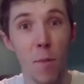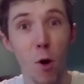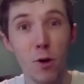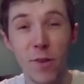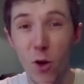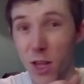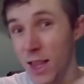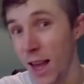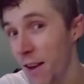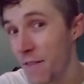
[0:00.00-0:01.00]
all of God's
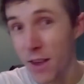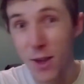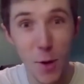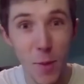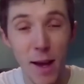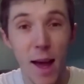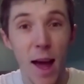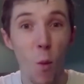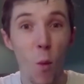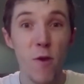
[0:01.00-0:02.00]
life is coming
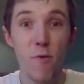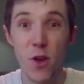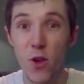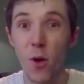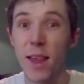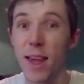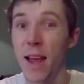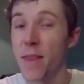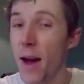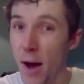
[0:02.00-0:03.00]
and we rejoice
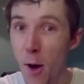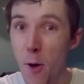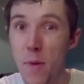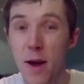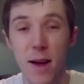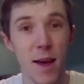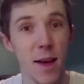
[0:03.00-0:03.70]
in that hope uh,